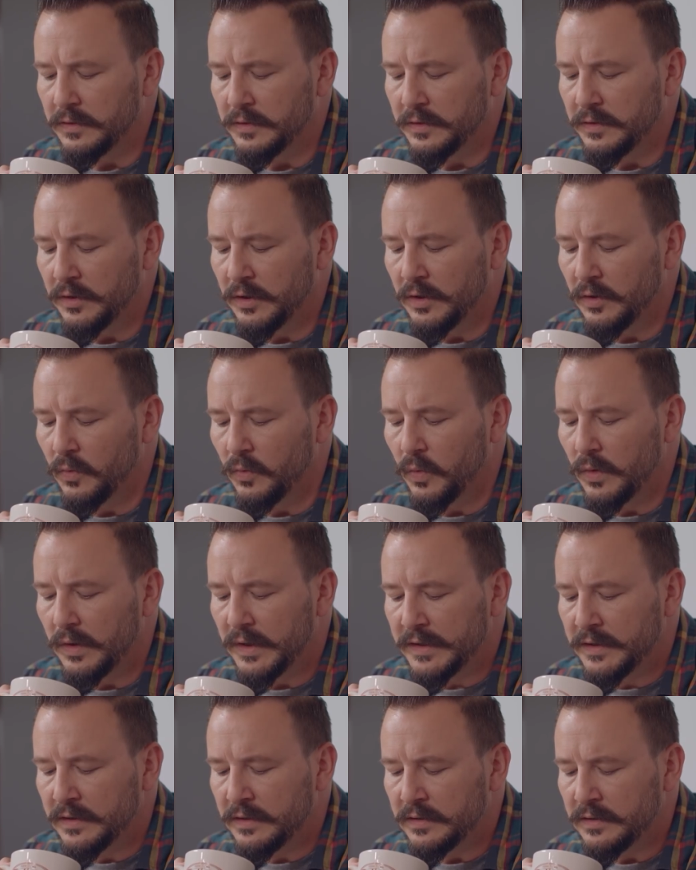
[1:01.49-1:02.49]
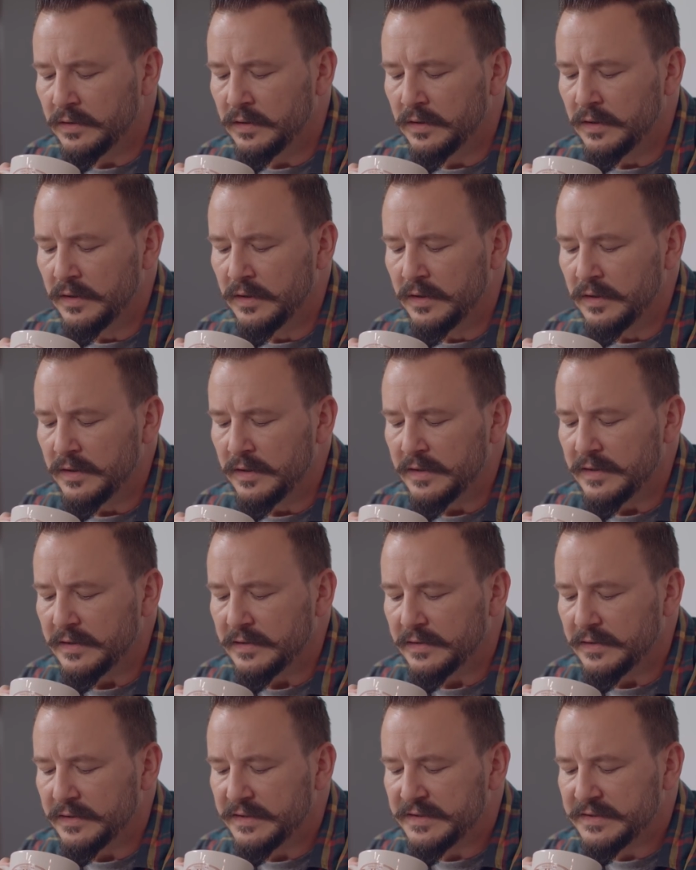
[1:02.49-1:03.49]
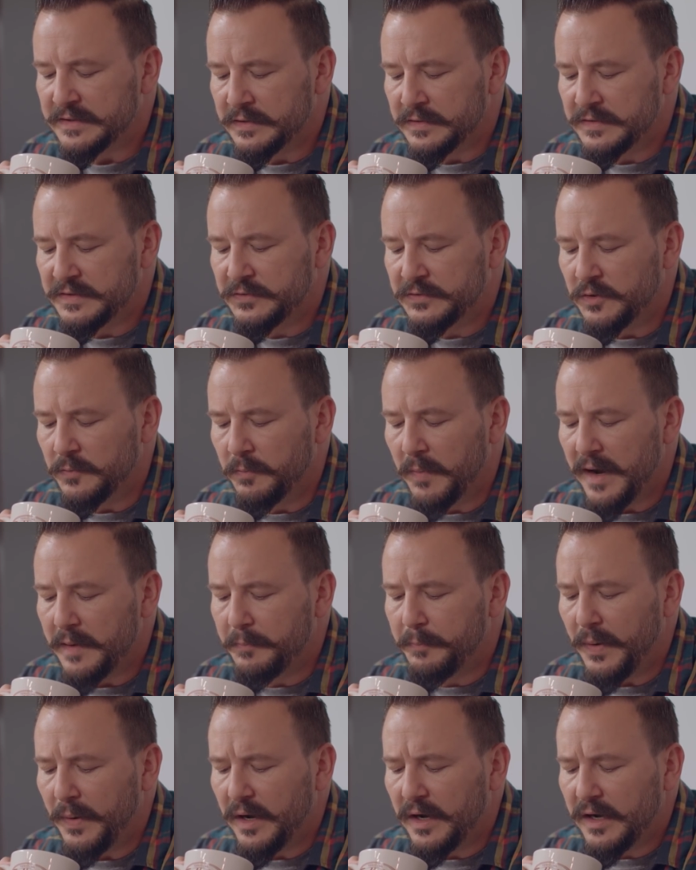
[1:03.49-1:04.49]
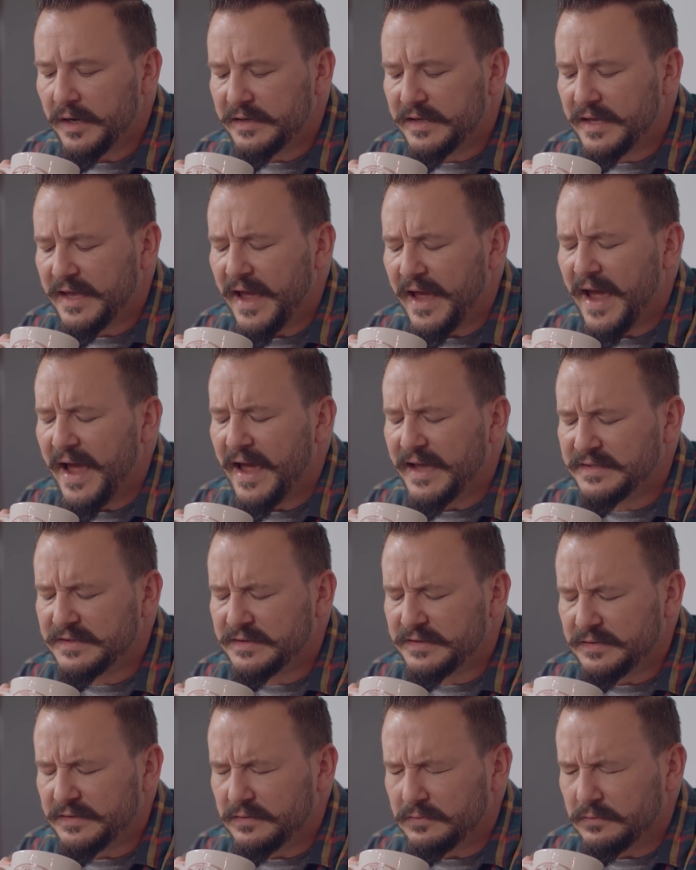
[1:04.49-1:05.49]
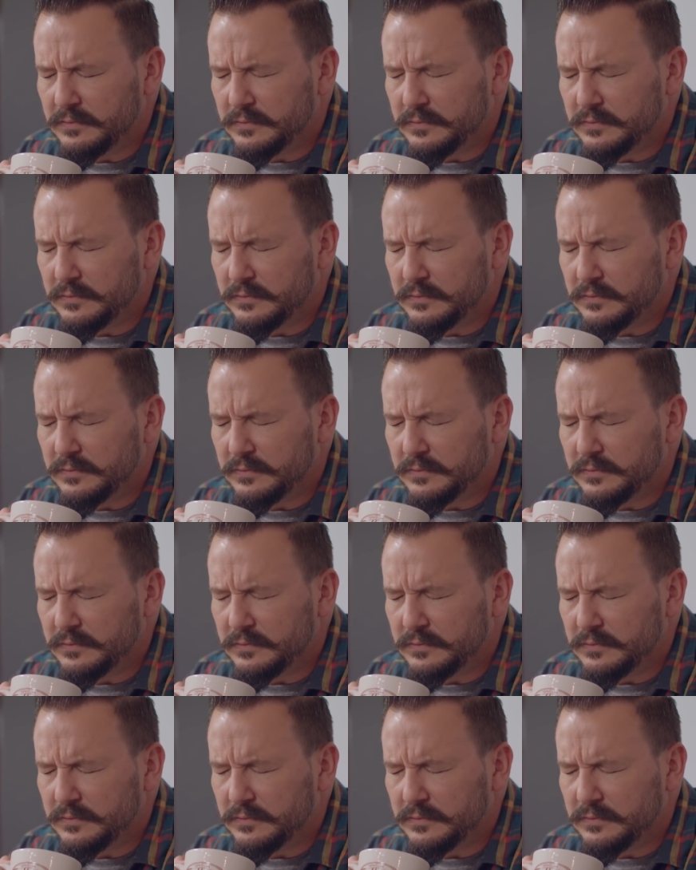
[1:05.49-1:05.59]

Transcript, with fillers: No one listens to my podcast.